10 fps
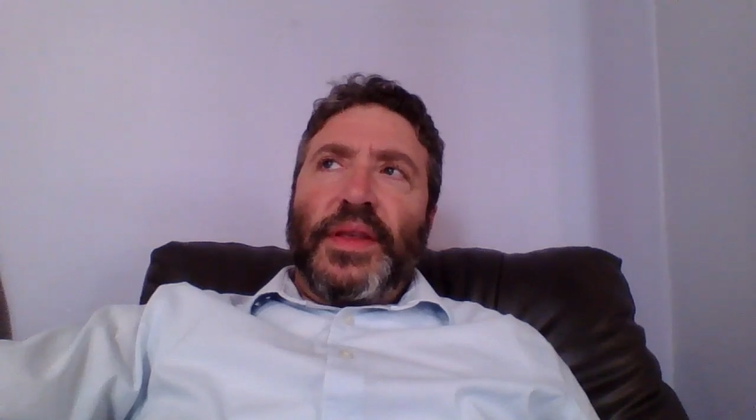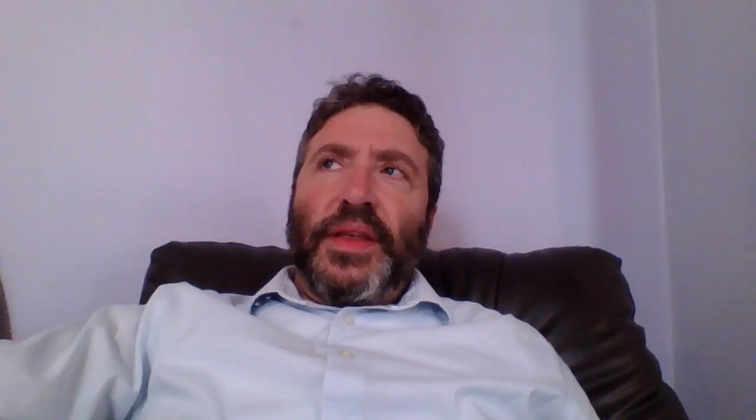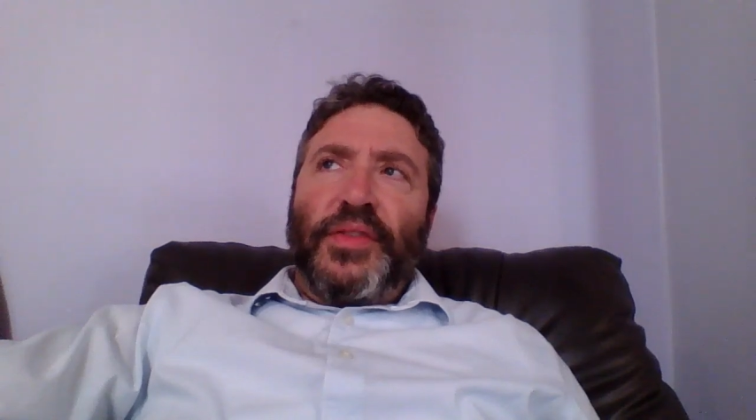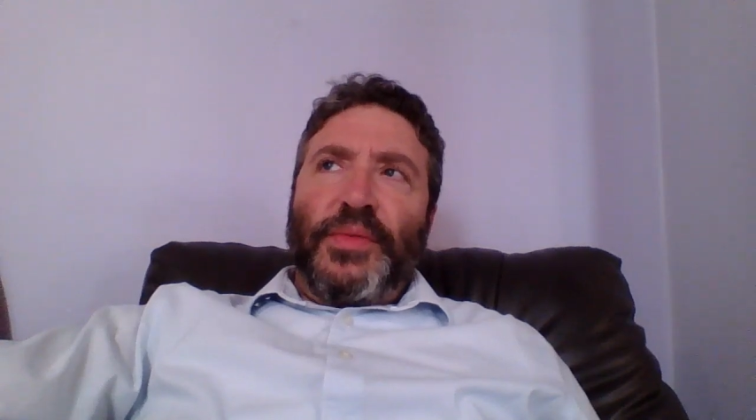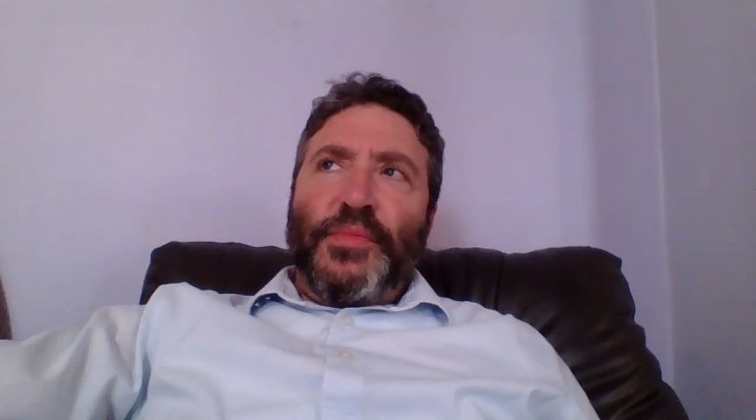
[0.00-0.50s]

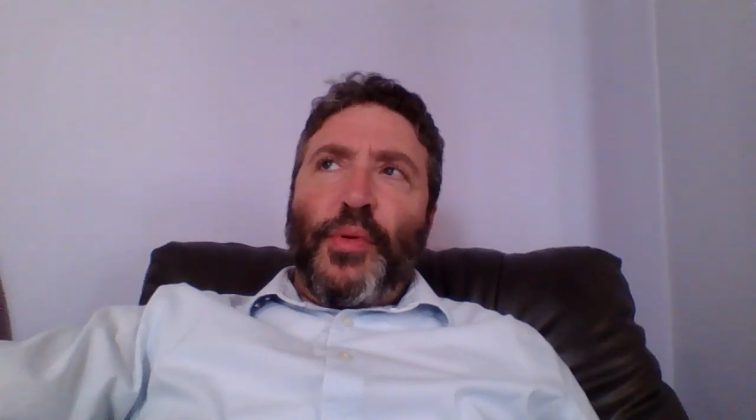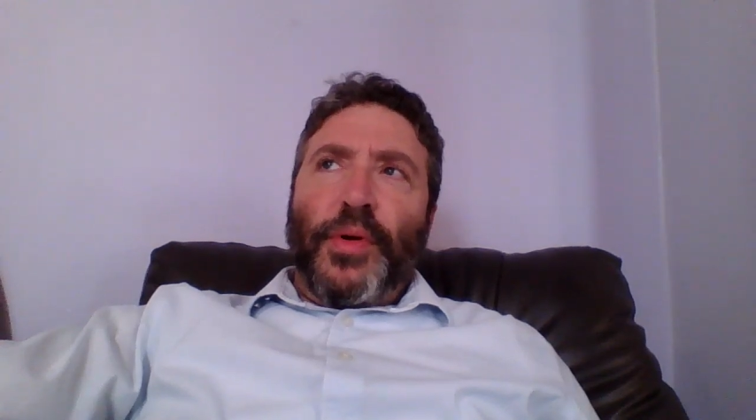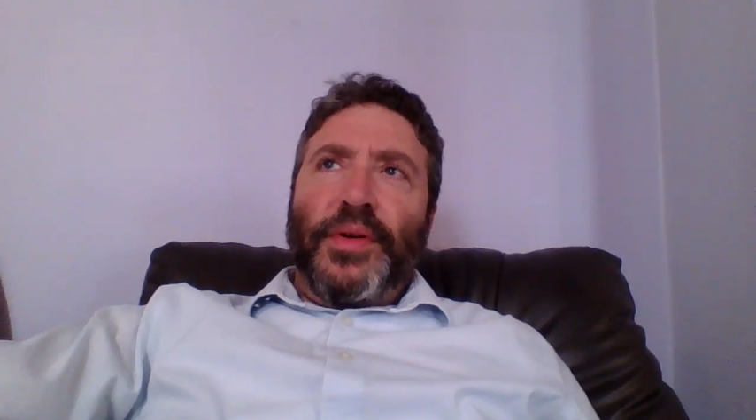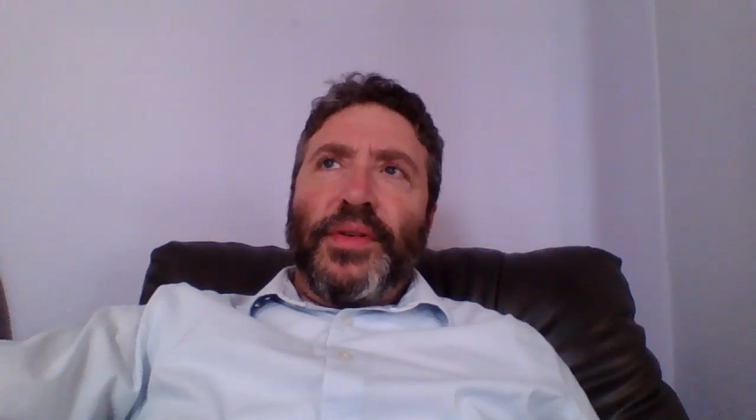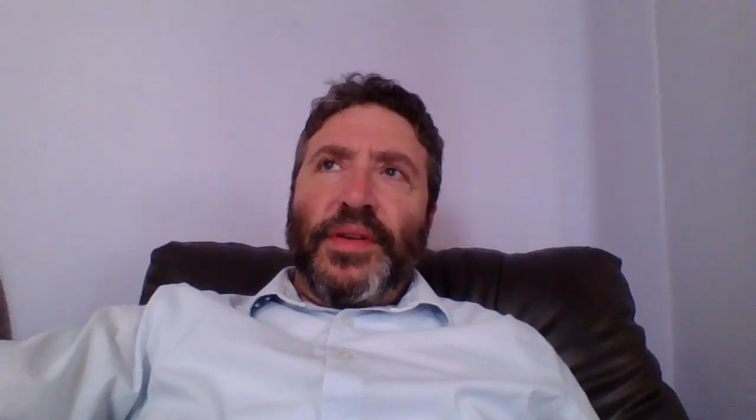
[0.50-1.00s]
is
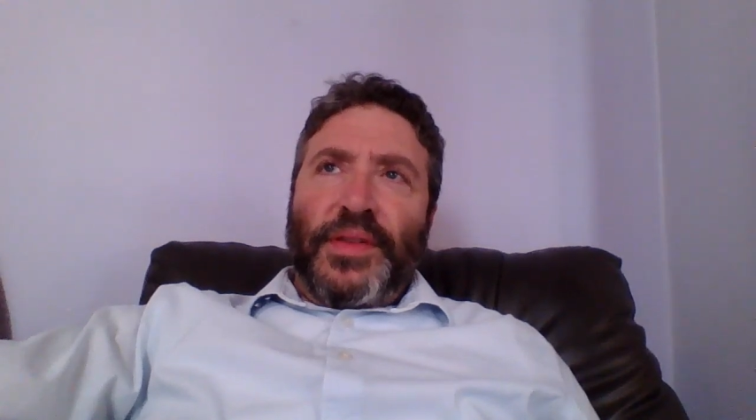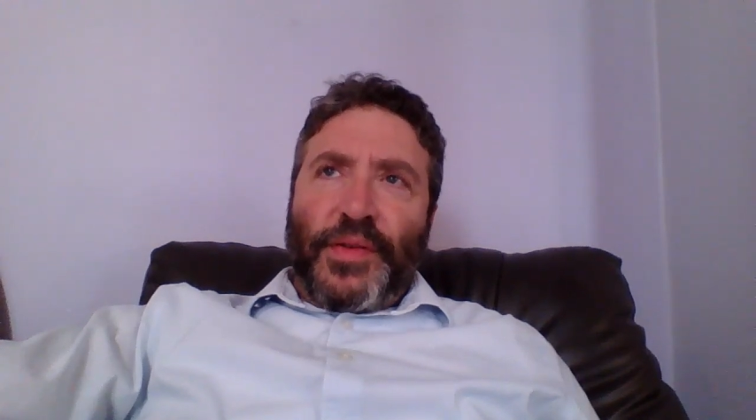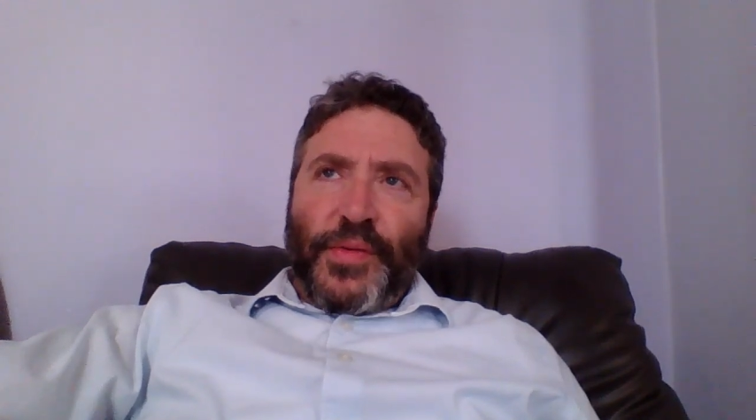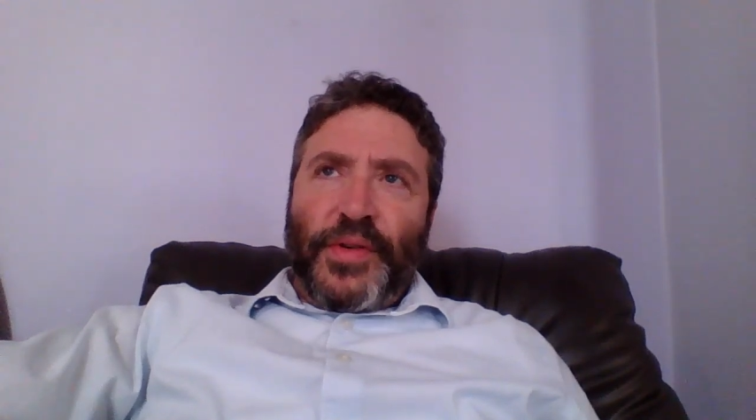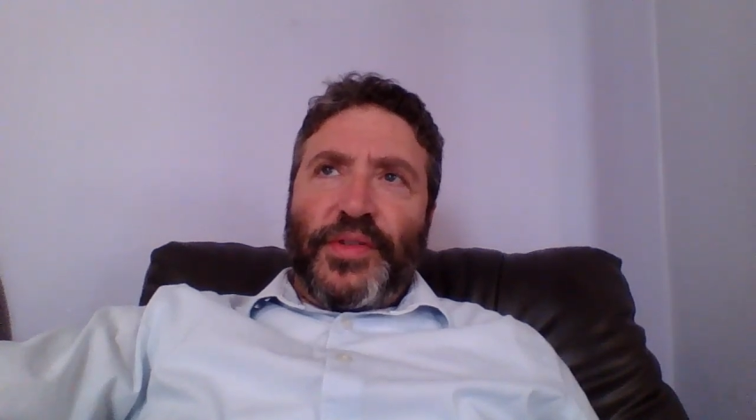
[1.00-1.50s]
important
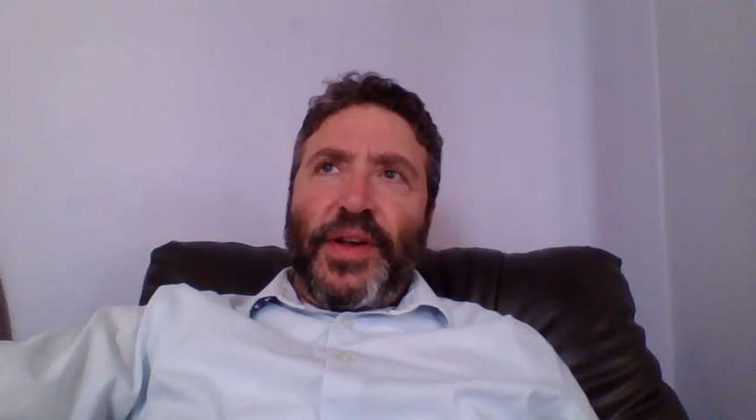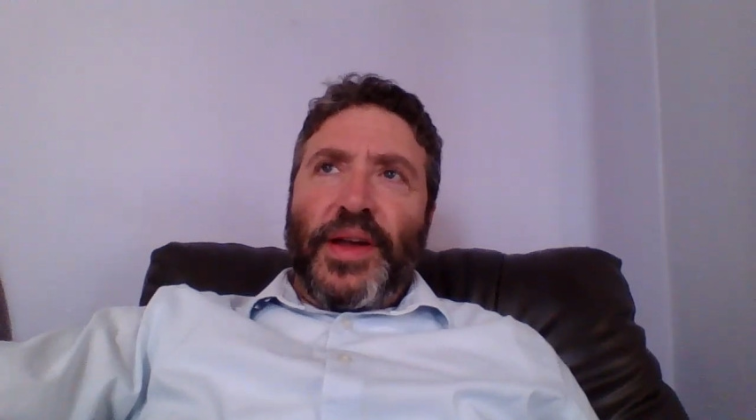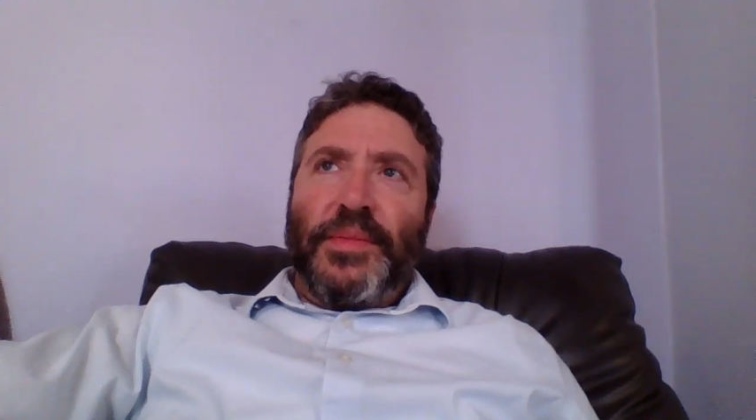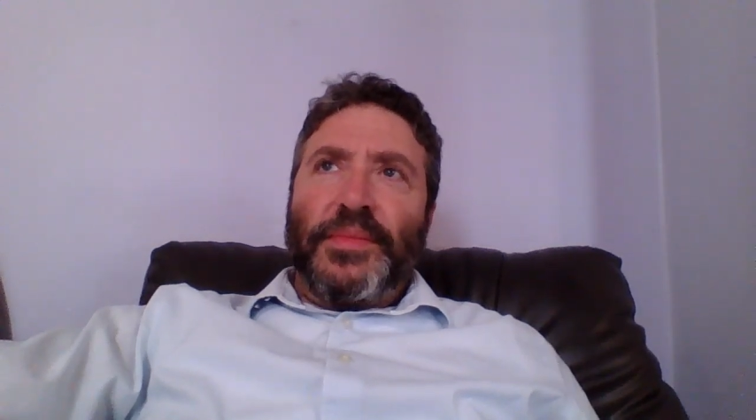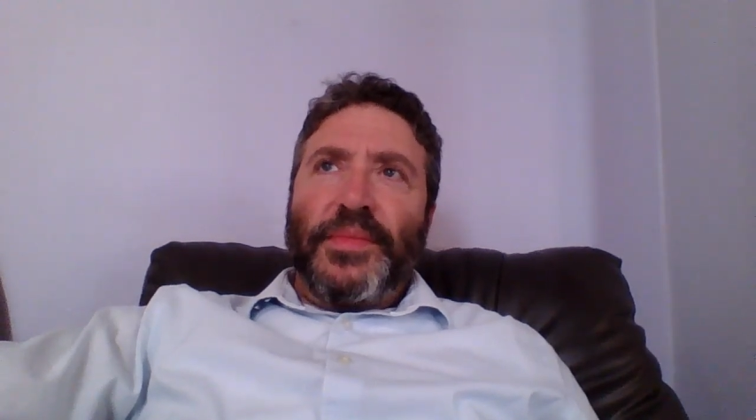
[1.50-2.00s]
the first
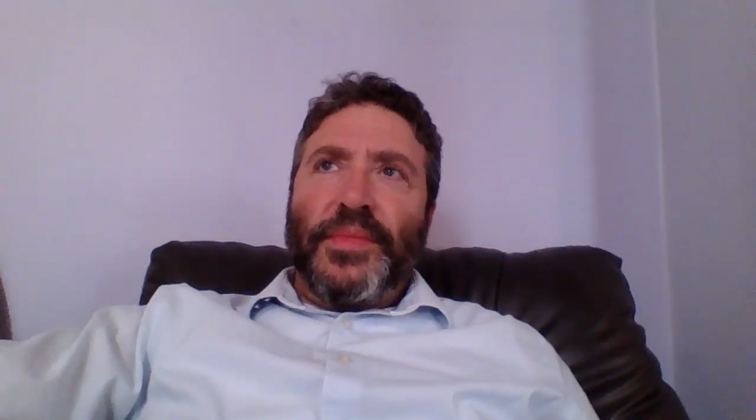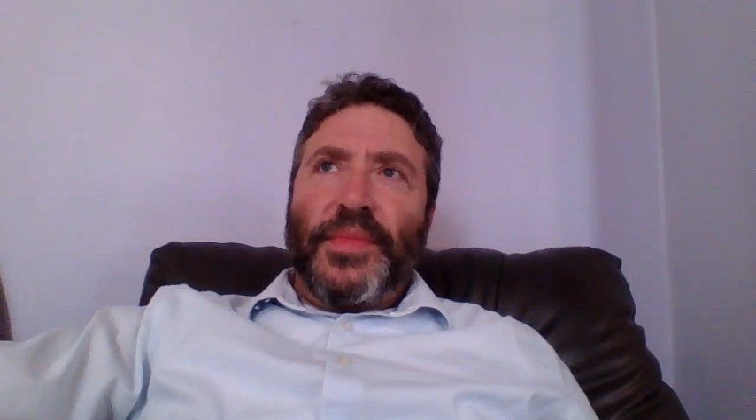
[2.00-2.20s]
time